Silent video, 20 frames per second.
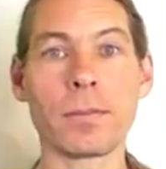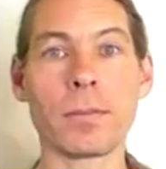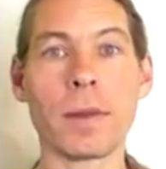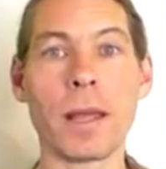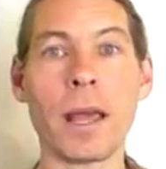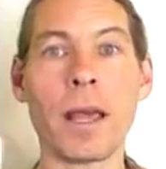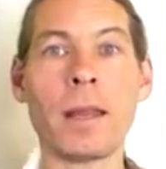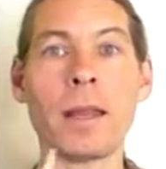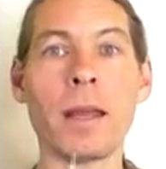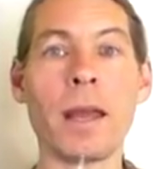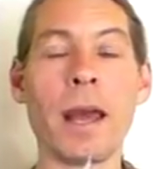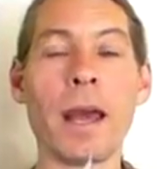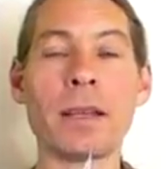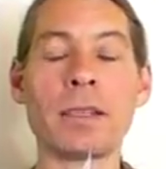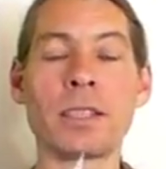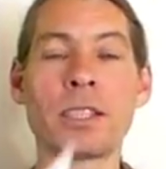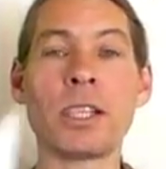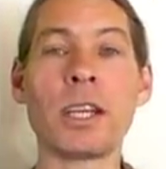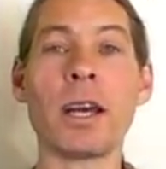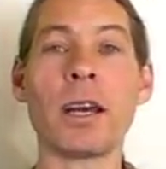and as
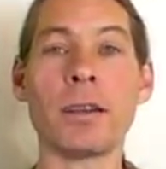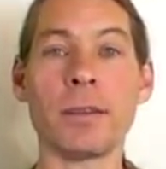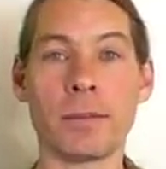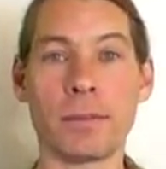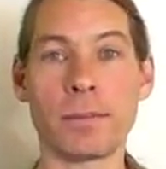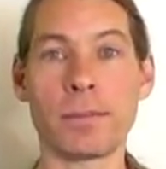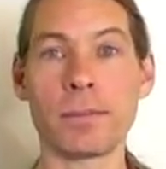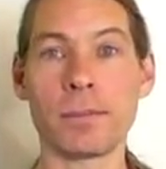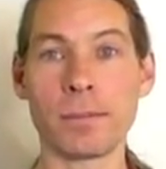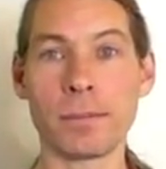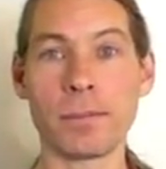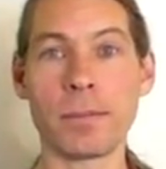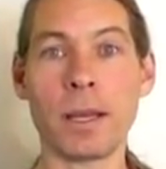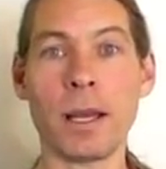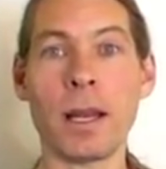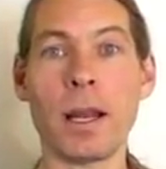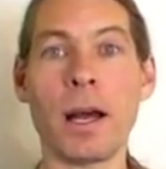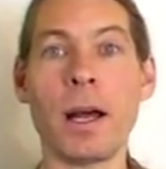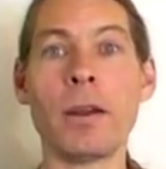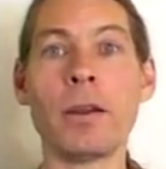shit.
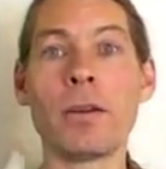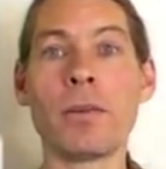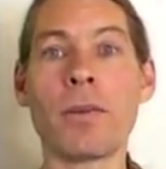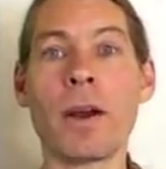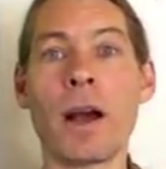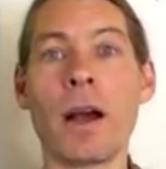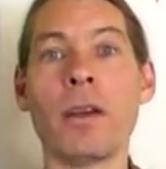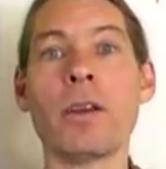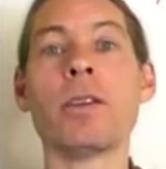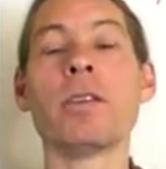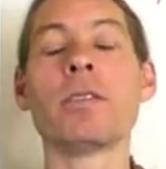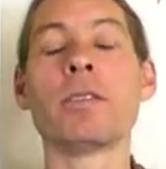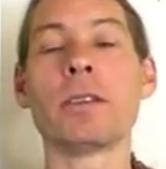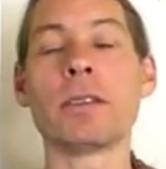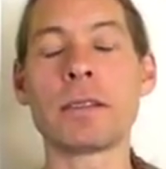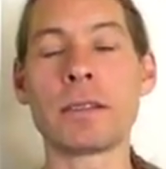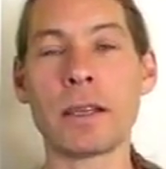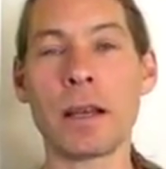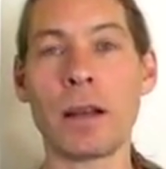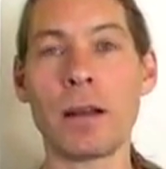It undervalues
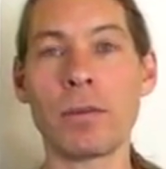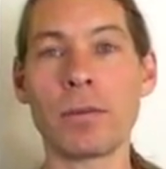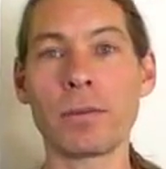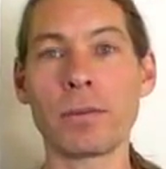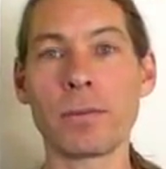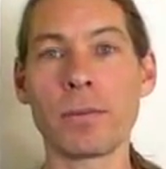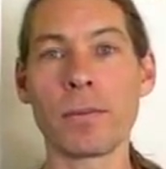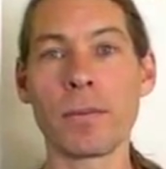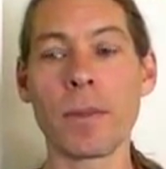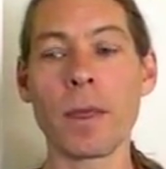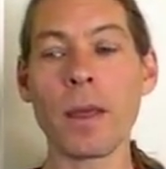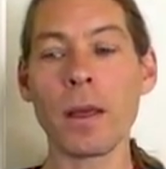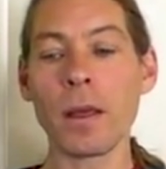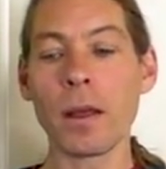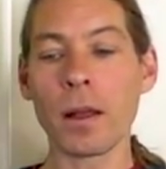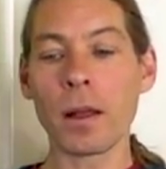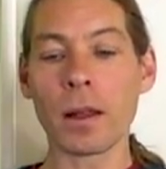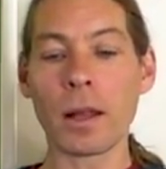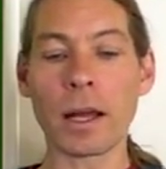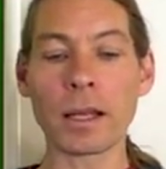itself.
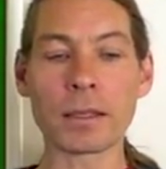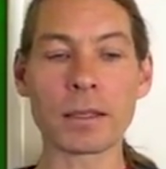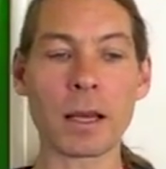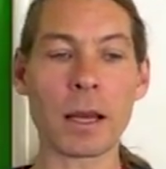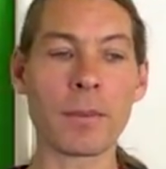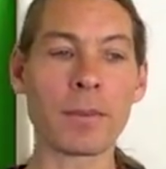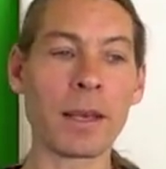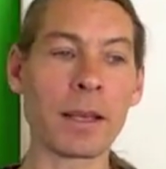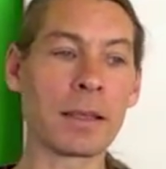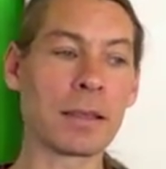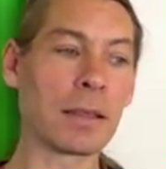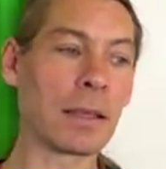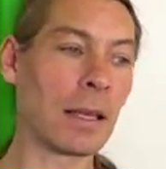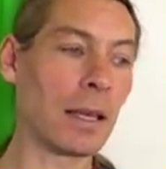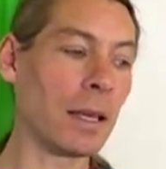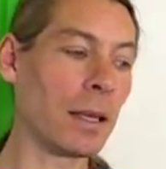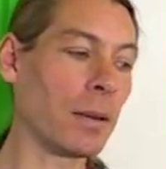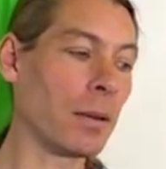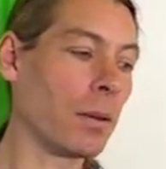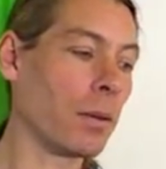A lot of times I
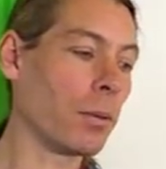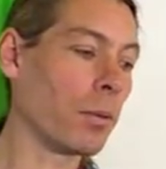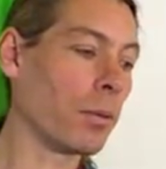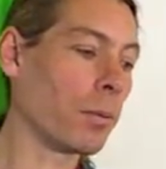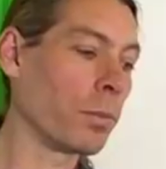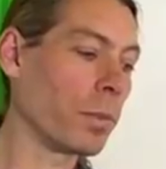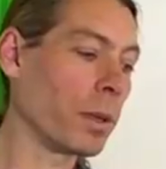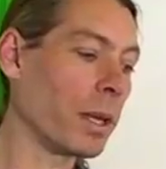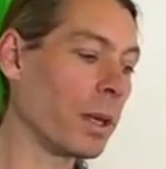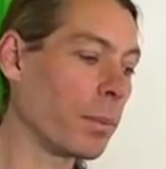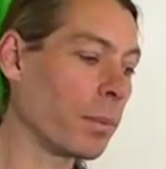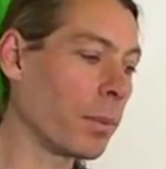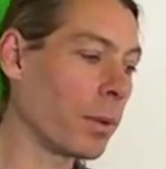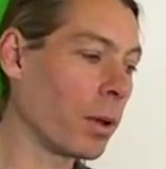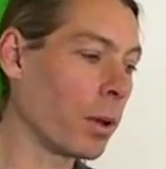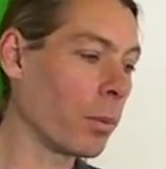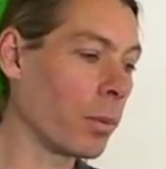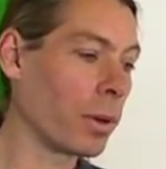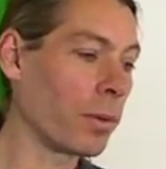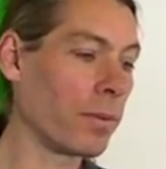see
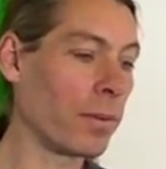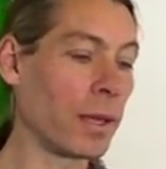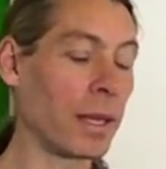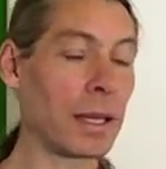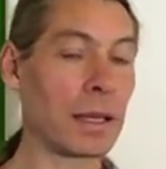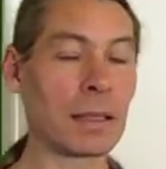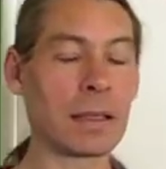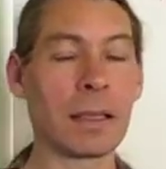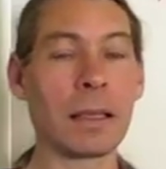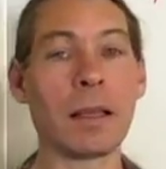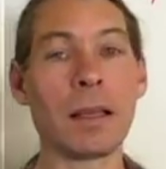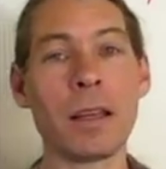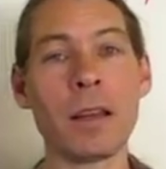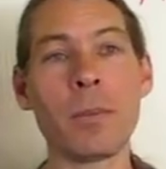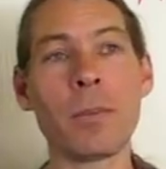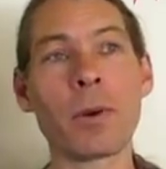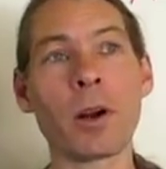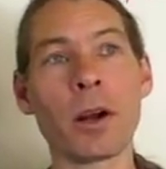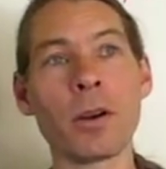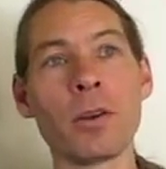people with Venus in
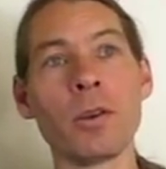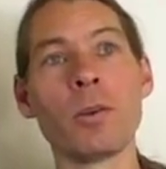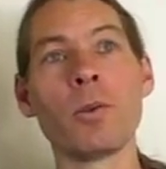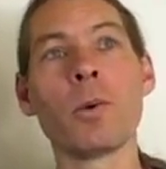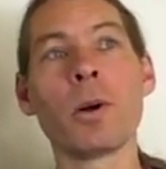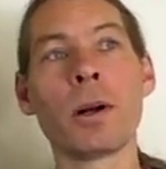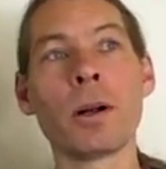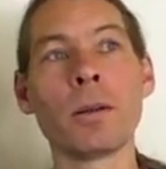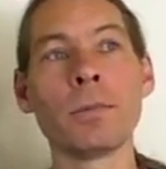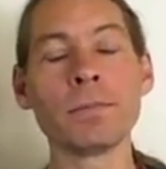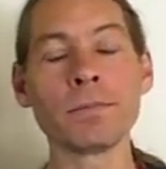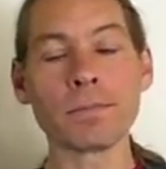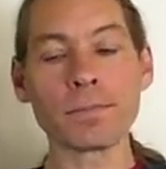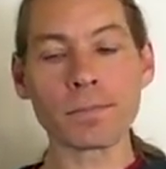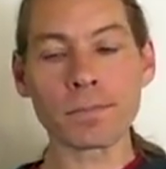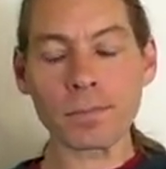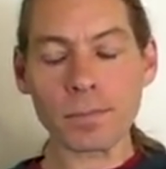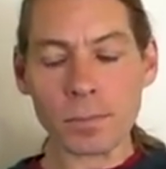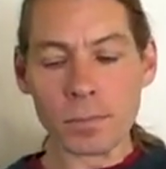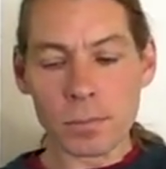Libra who will
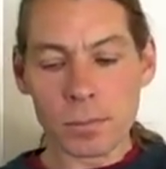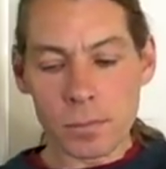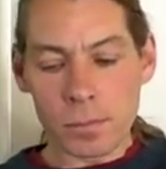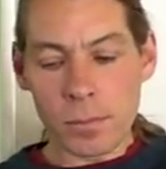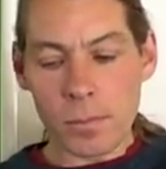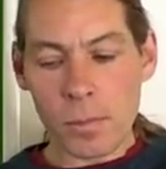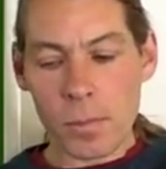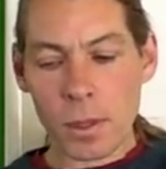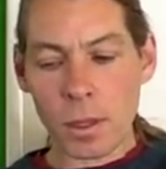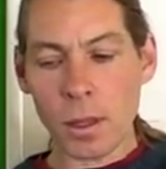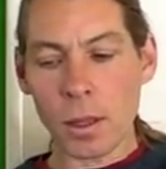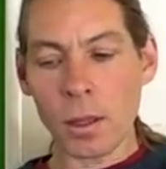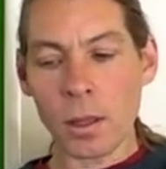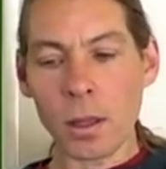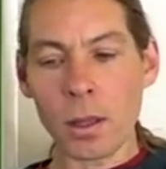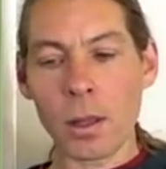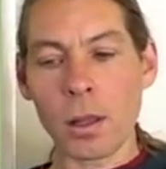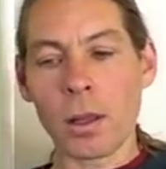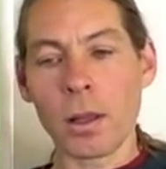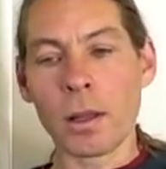
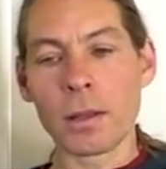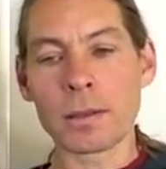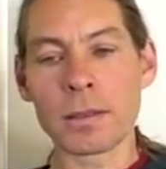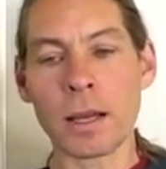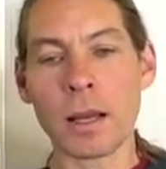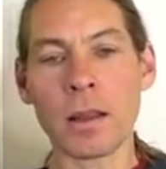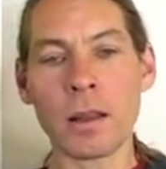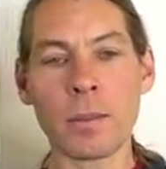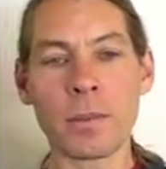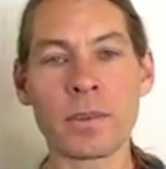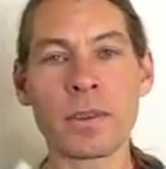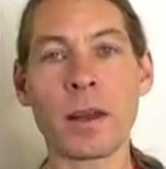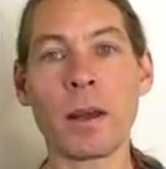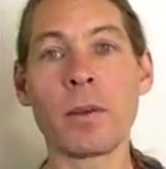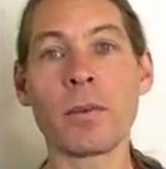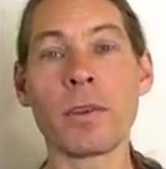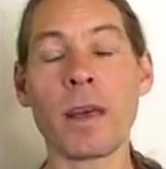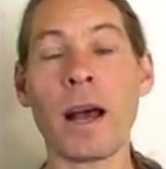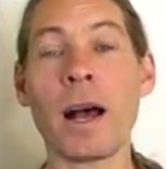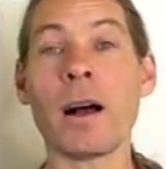sell
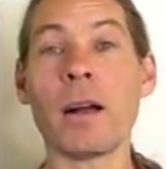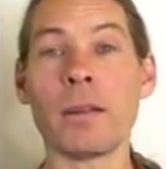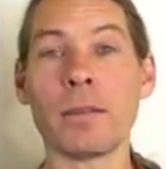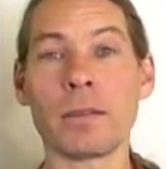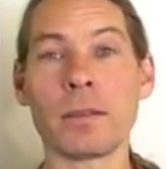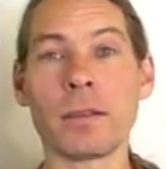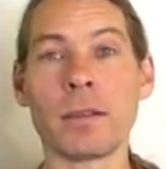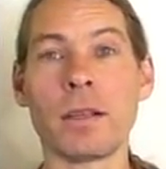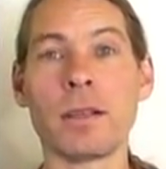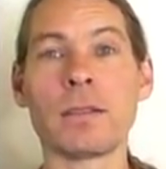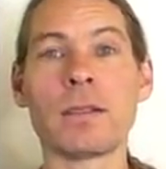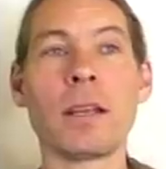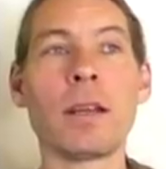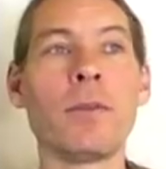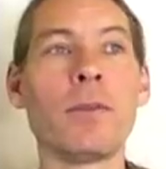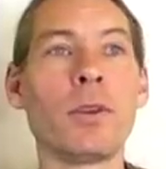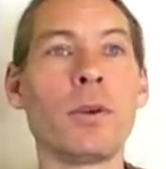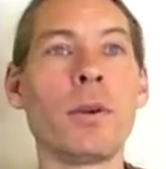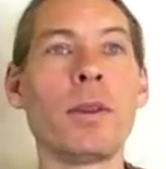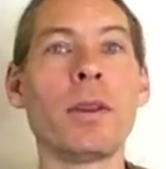themselves out. Instead
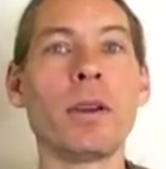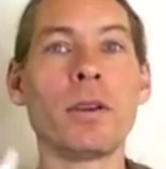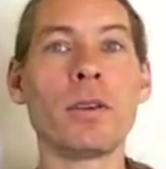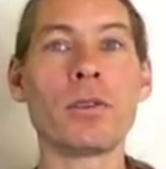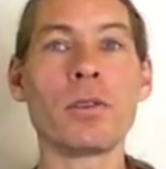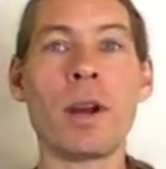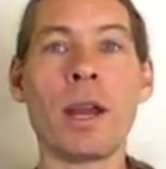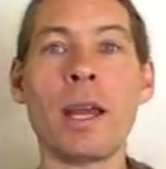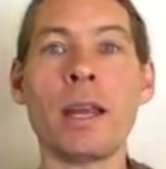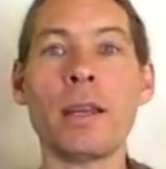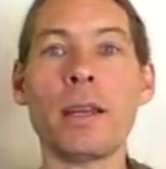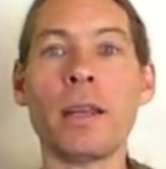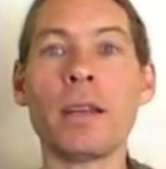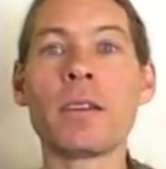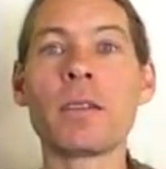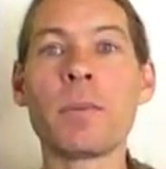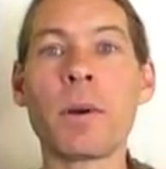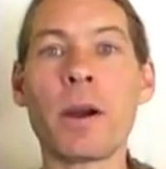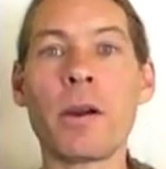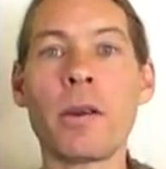of doing the great,
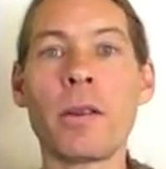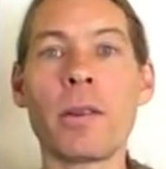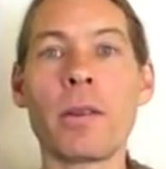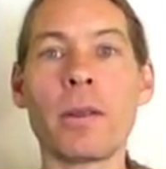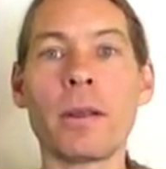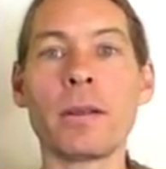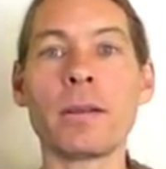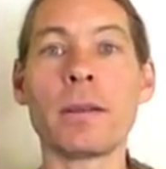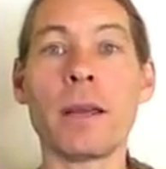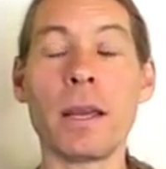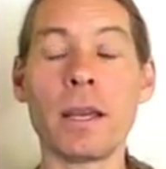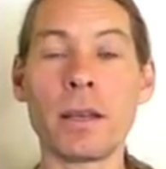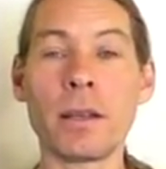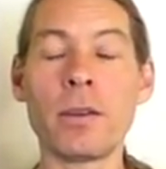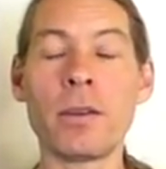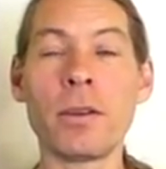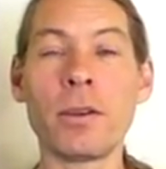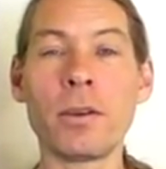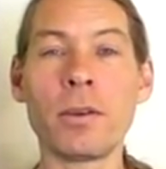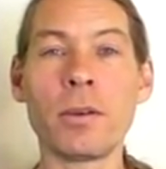inspiring things they can
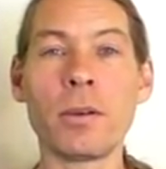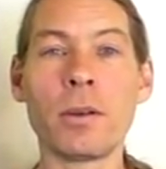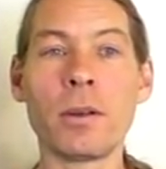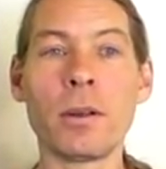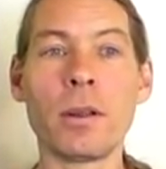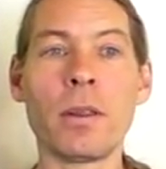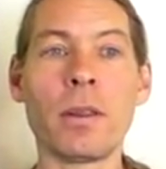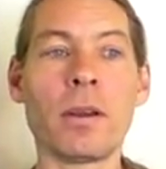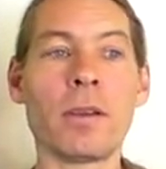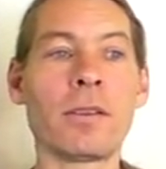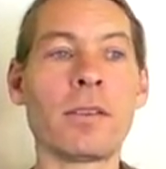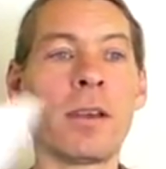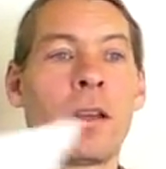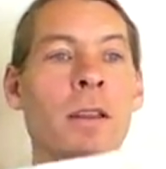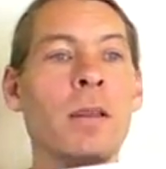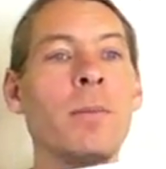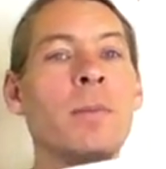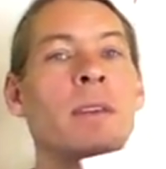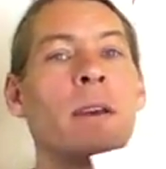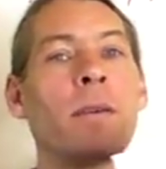do, they'll sell
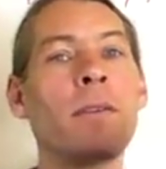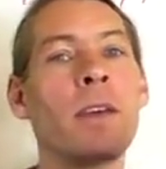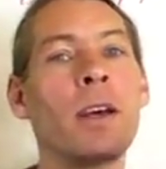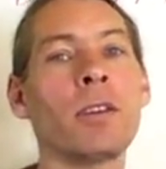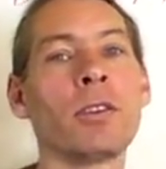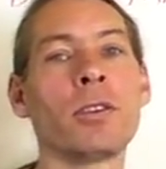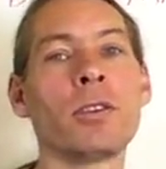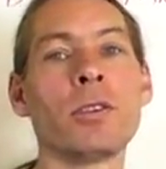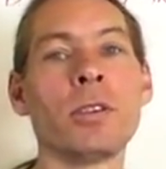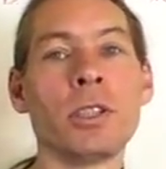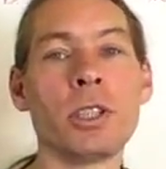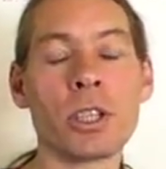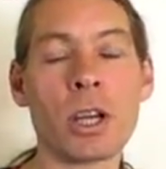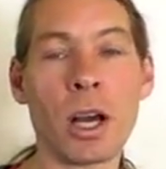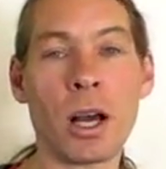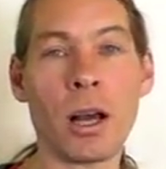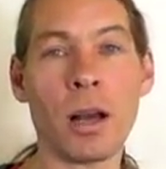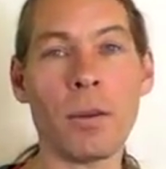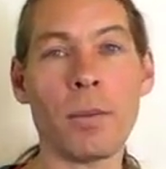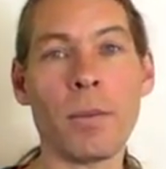themselves out to a
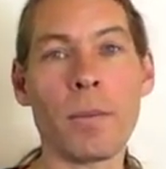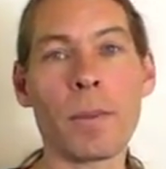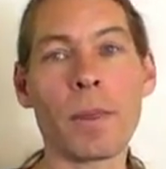job.